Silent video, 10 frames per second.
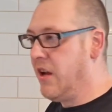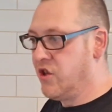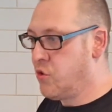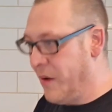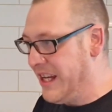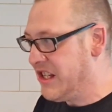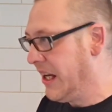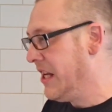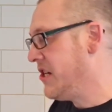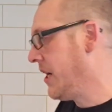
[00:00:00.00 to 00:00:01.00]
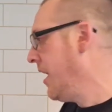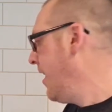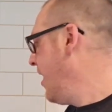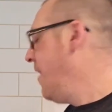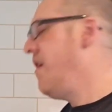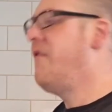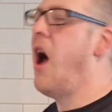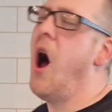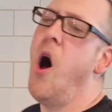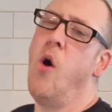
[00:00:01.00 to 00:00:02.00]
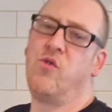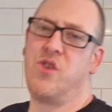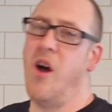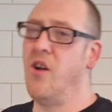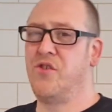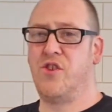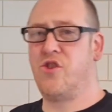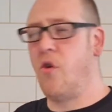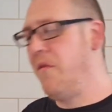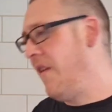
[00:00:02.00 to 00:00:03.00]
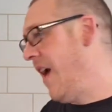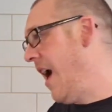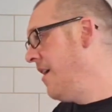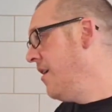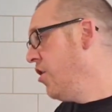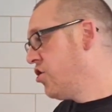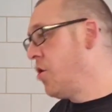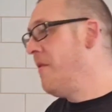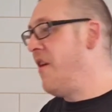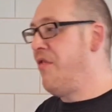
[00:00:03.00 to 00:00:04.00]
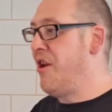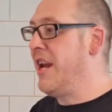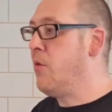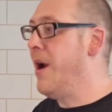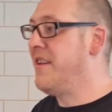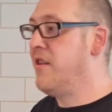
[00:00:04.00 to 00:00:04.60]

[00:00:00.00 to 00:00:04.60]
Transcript: They've got sweet chili chicken. They've got all sorts of stuff in there. Some of it three quid.